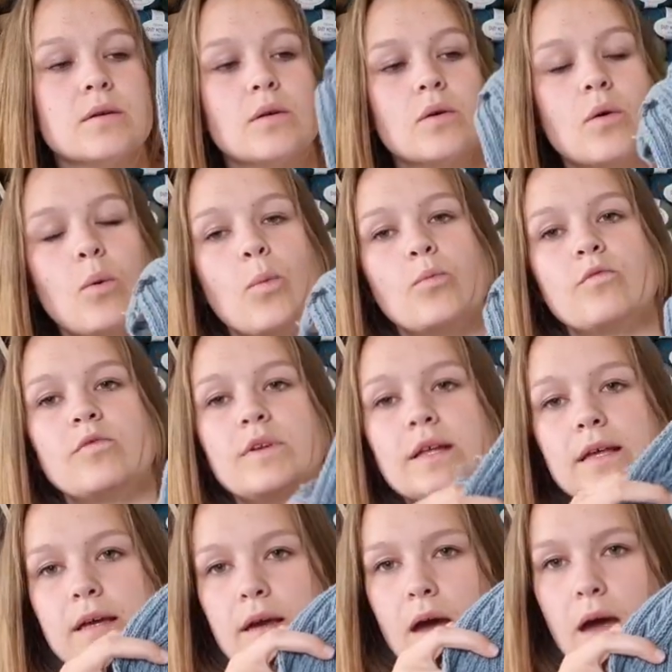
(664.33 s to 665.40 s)

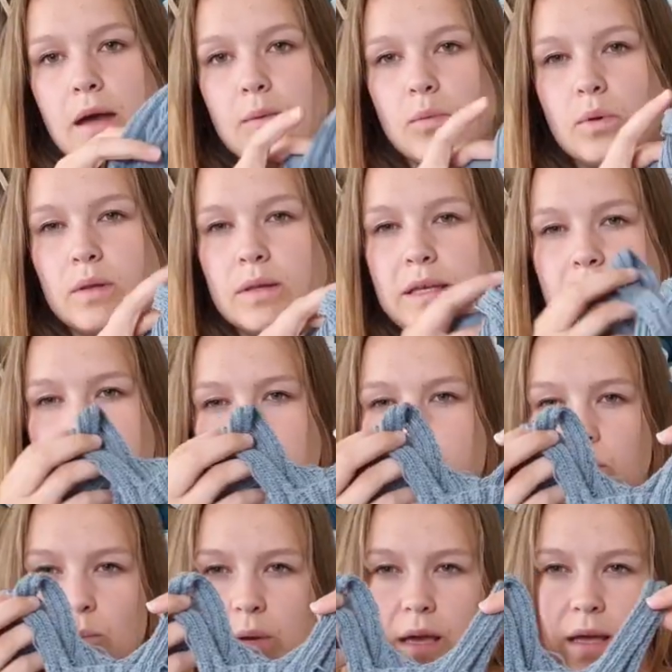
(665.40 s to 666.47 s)
hopefully I will
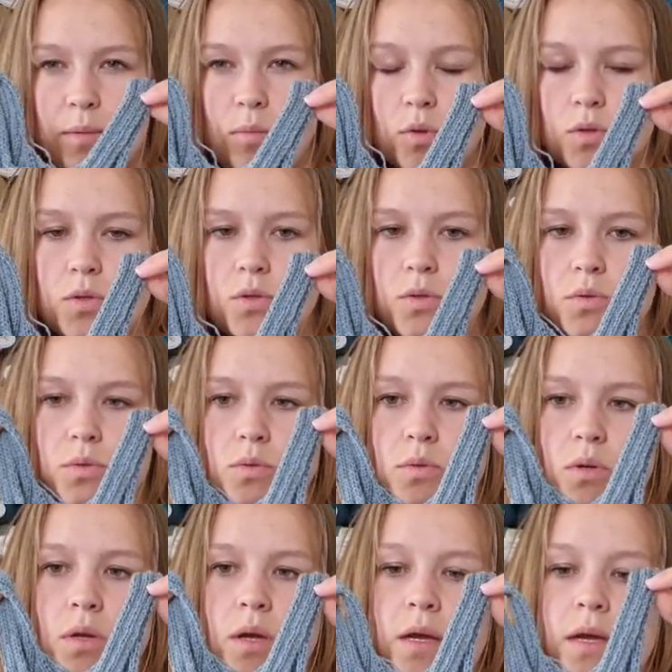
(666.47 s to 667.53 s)
either be able to
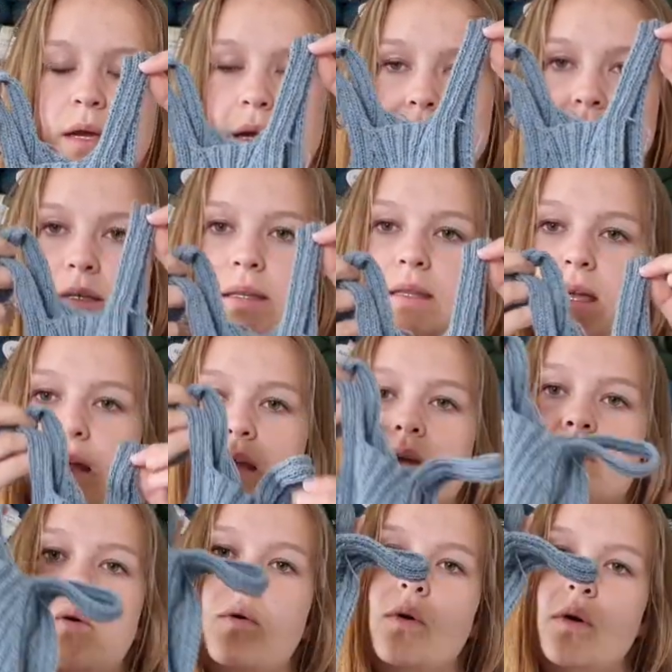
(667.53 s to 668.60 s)
do the neck
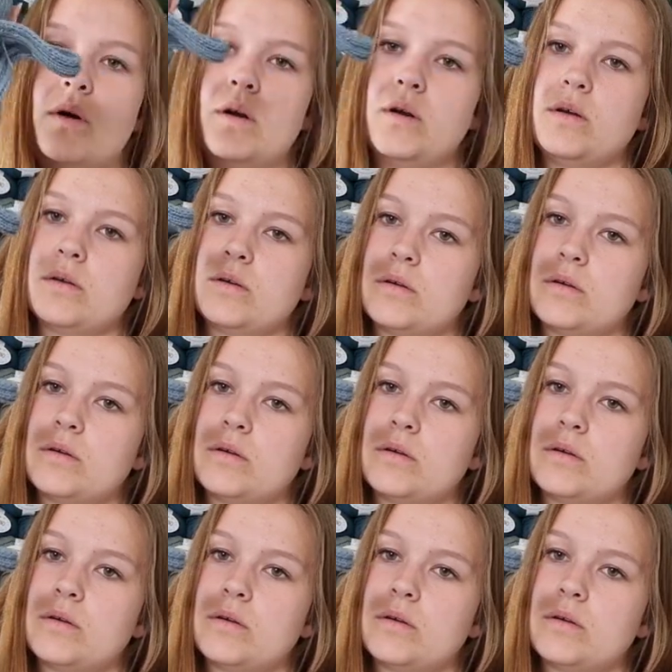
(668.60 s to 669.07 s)
or